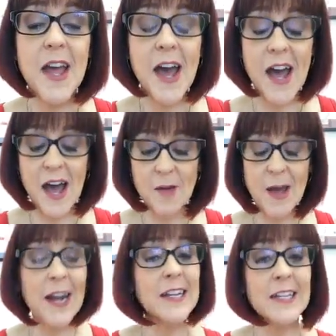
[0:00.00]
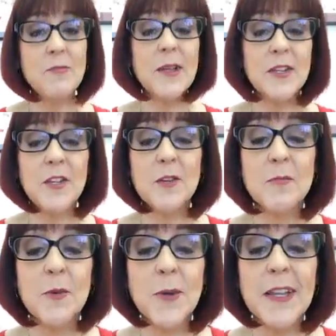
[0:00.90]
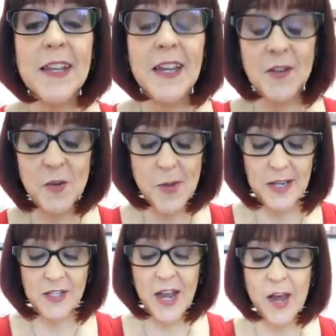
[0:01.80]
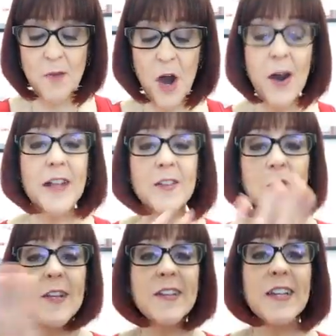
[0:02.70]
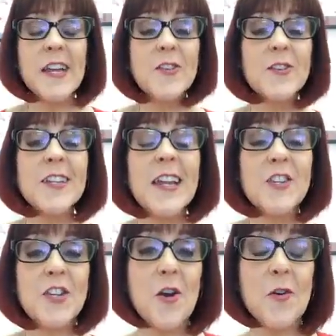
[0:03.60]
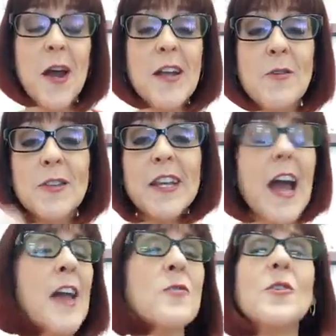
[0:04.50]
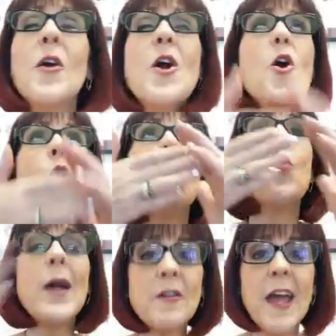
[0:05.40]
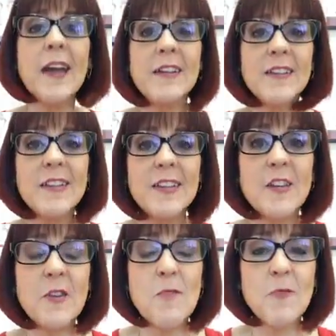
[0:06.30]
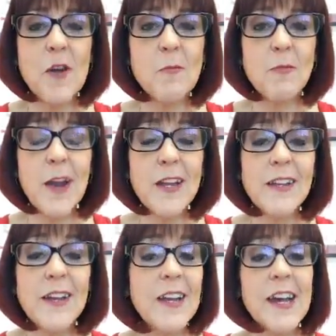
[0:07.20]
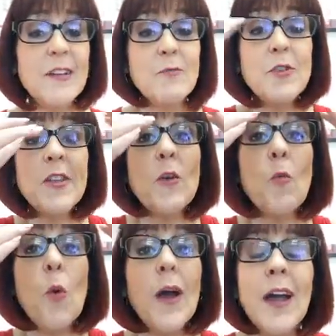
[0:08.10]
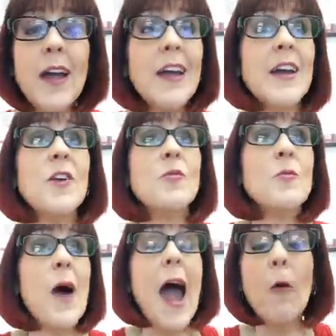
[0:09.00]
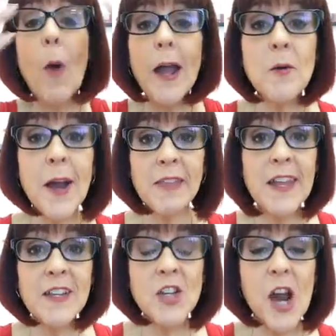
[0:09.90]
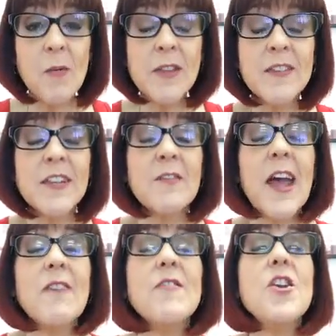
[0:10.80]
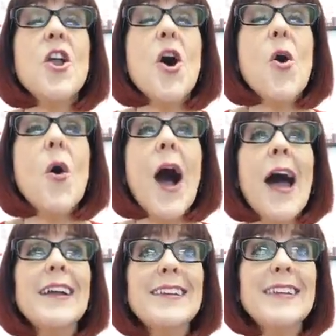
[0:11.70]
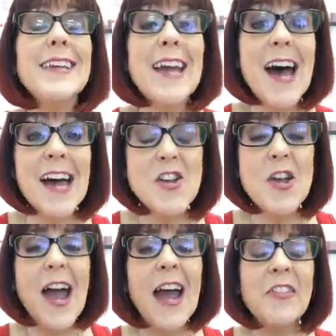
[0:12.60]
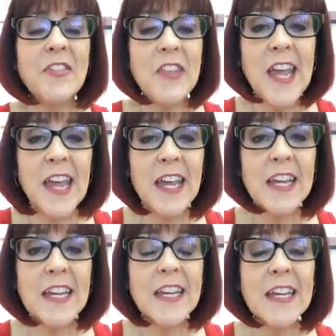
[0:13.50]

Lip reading: and I did miss you, Marie. Thank you so much. All right. So listen, here's today's show, all right? I was thinking, I don't know, where the heck does this stuff come from, right? And I'm just like, what? Why do I think to talk about this stuff? I have no idea. I think